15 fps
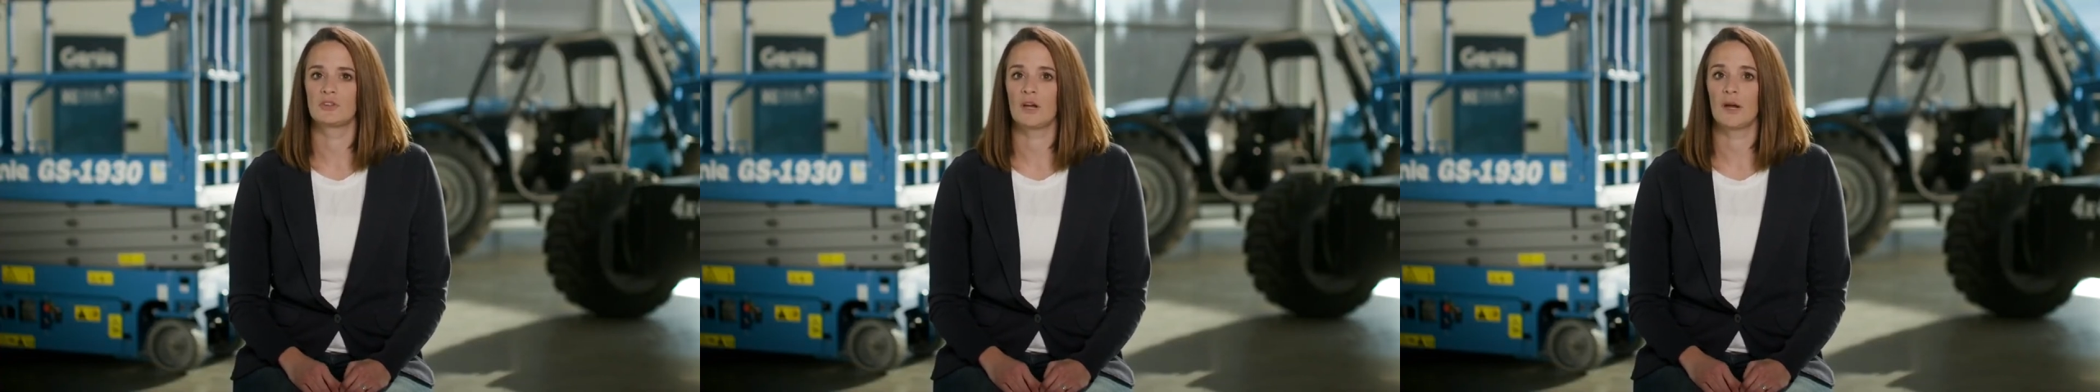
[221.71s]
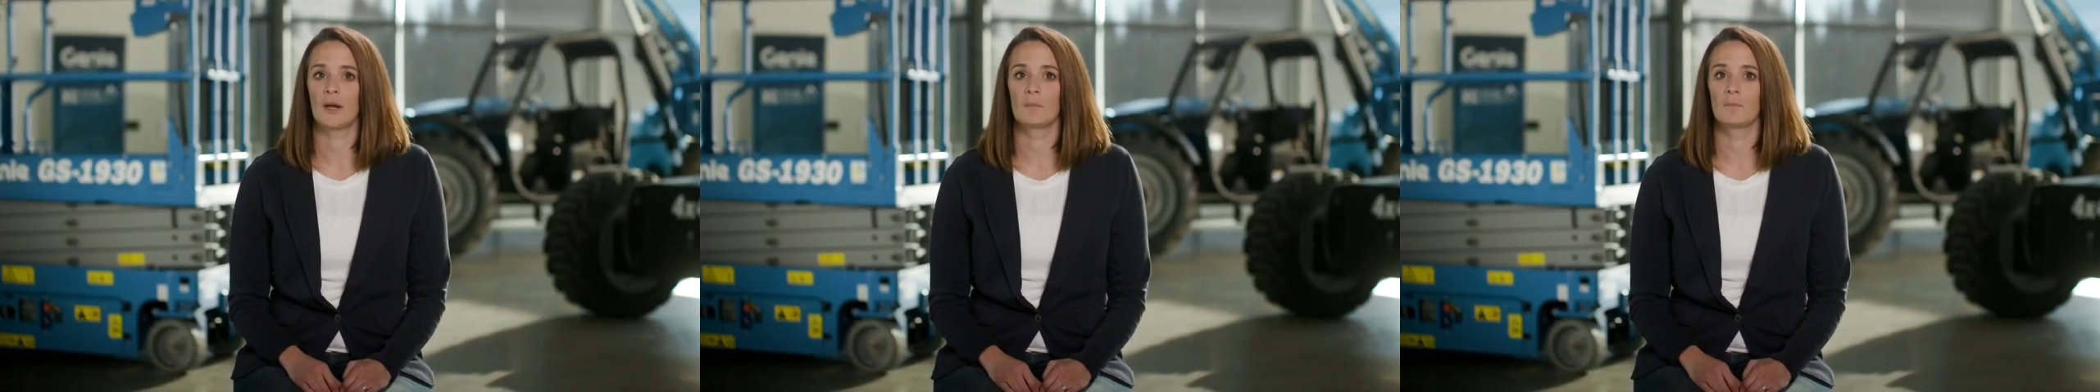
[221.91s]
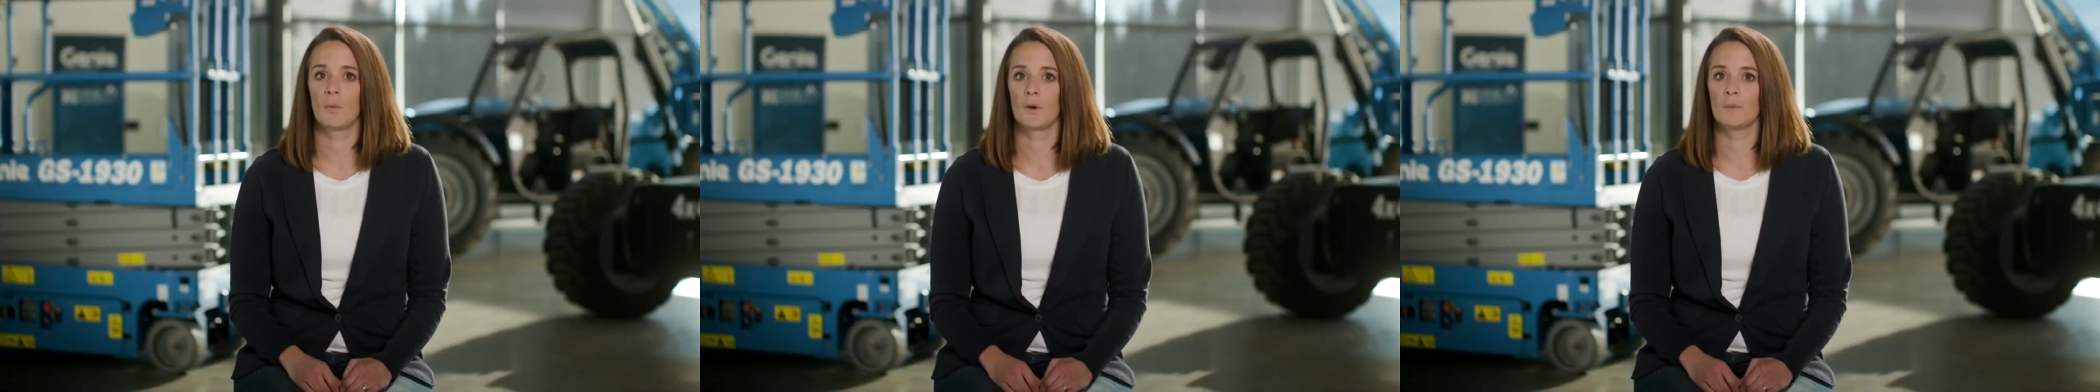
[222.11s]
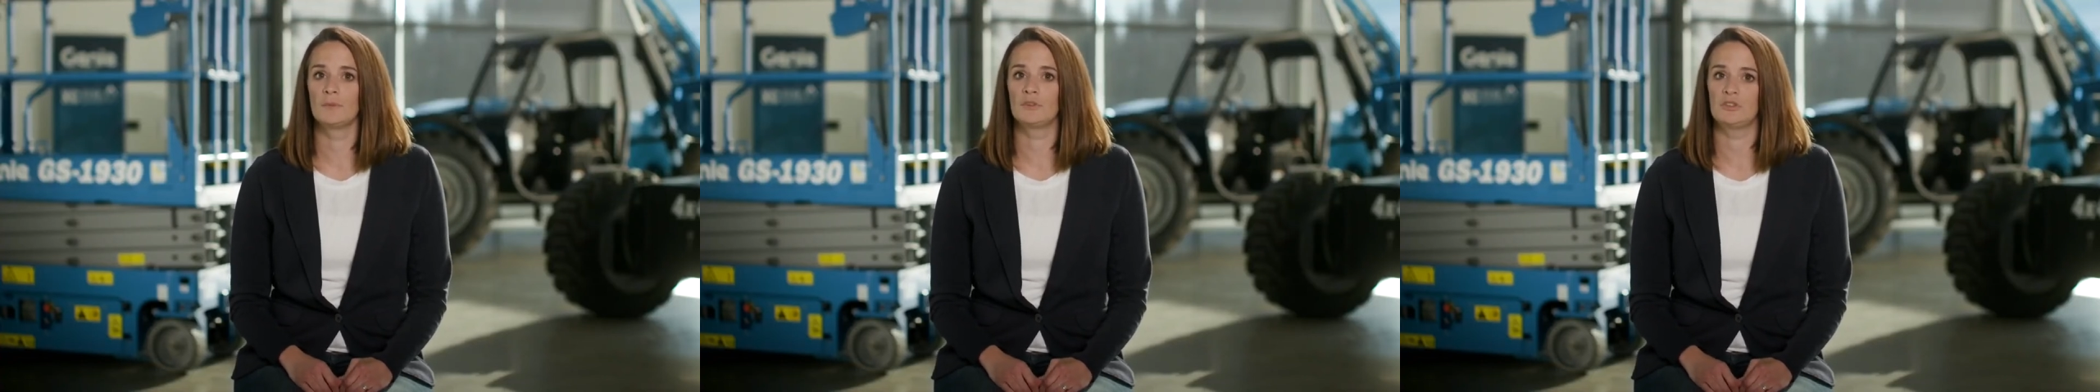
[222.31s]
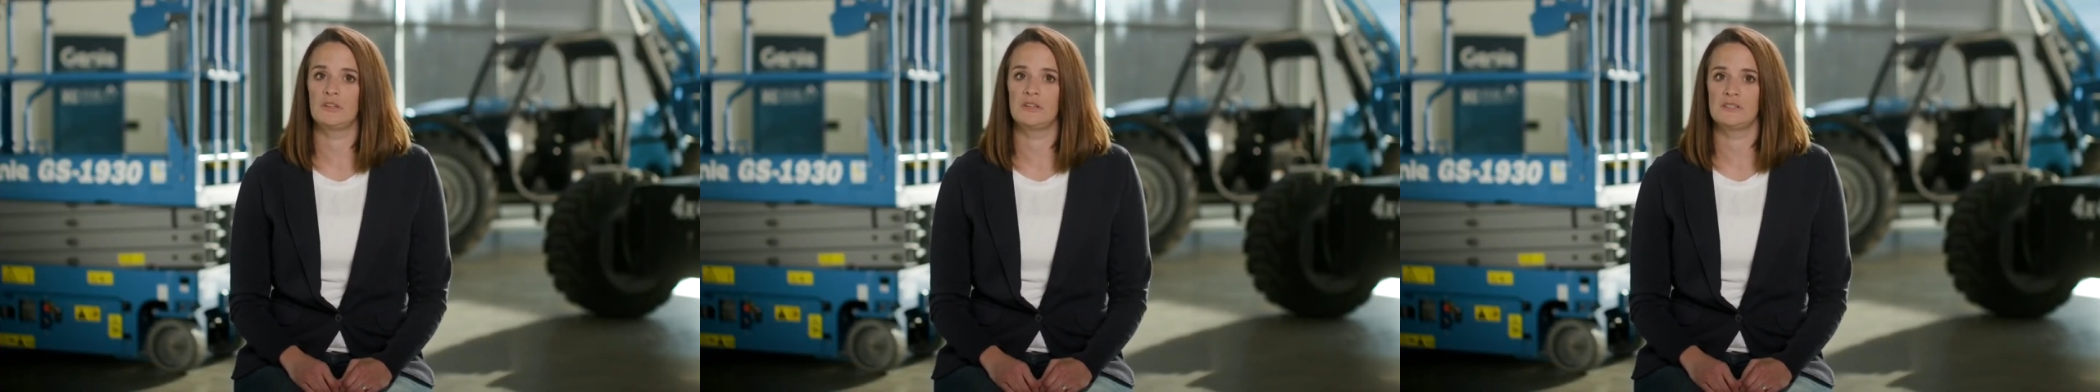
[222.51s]
sharing more
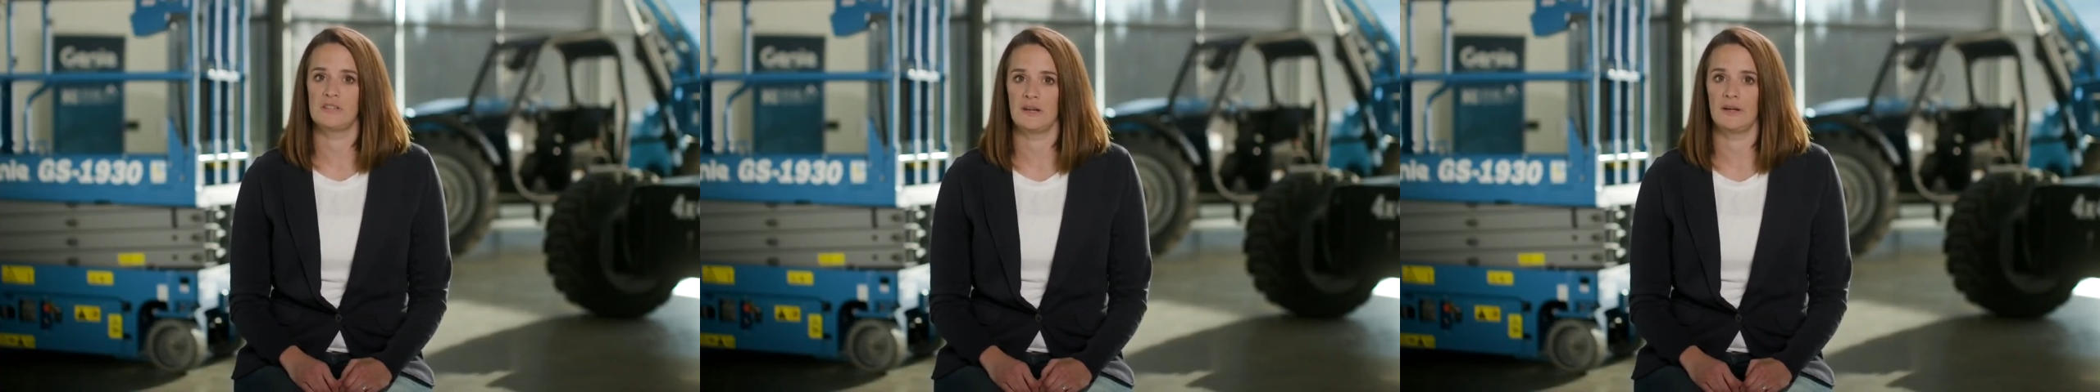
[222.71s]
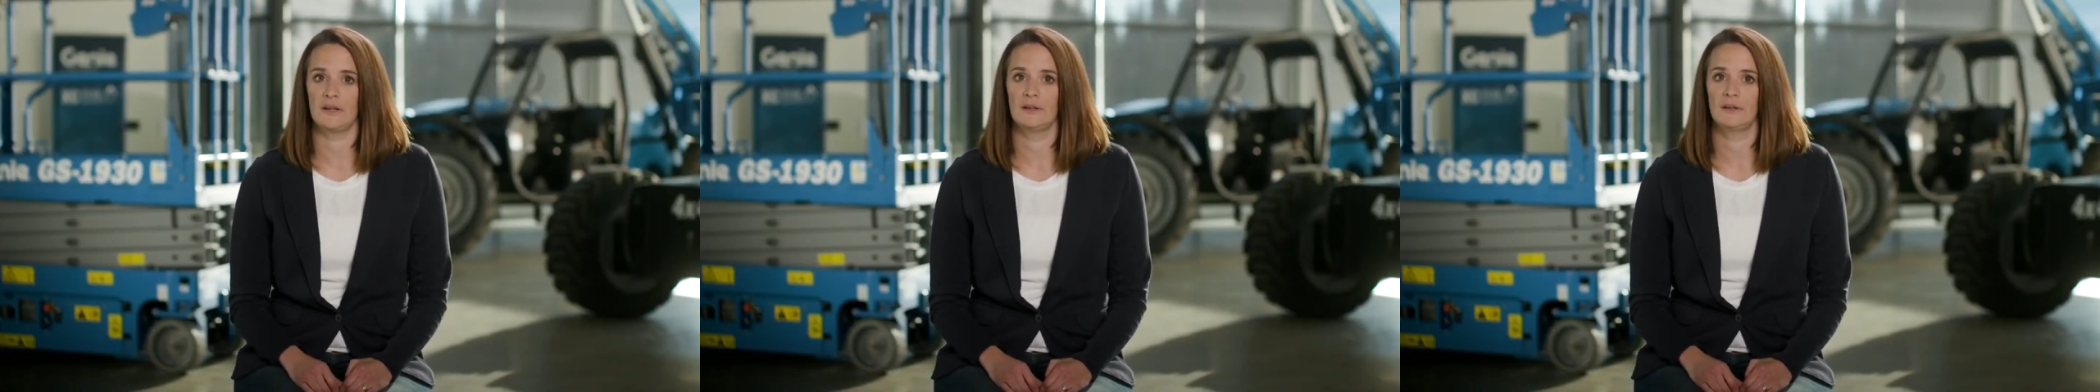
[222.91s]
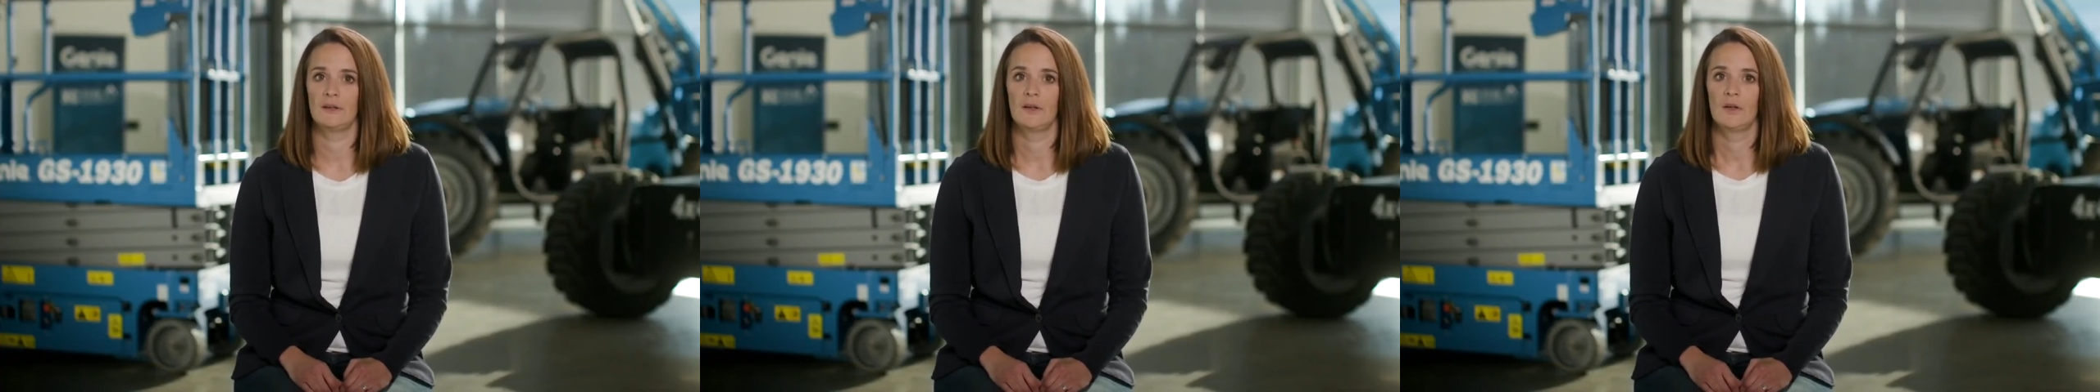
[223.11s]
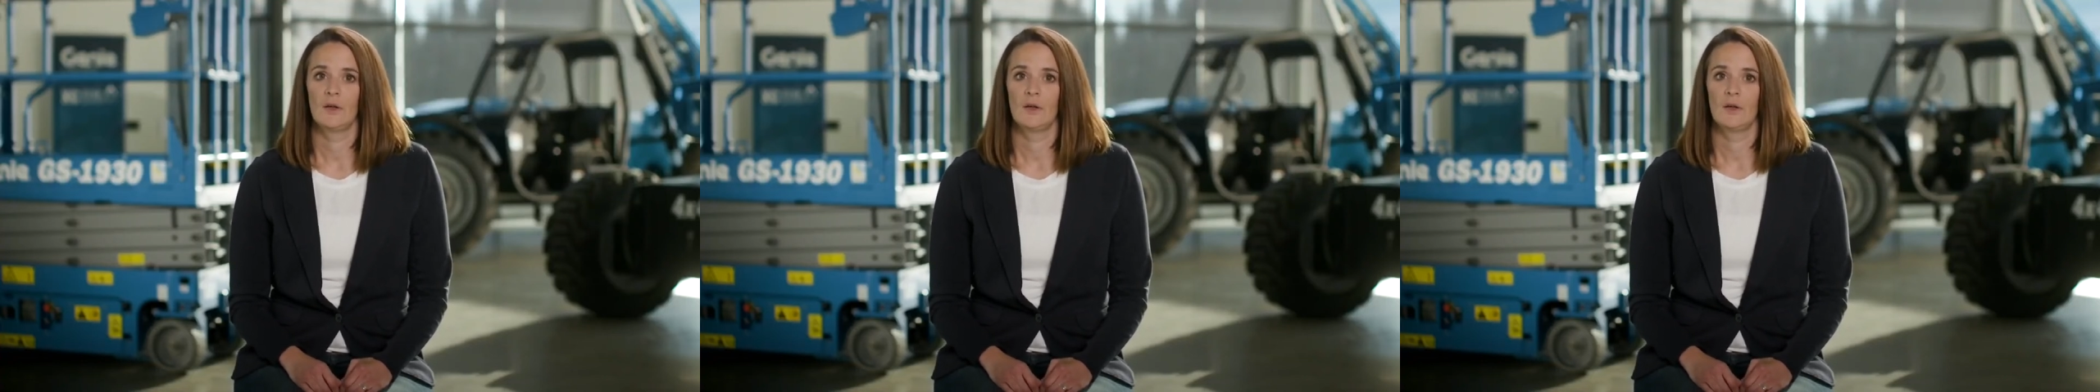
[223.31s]
machine data.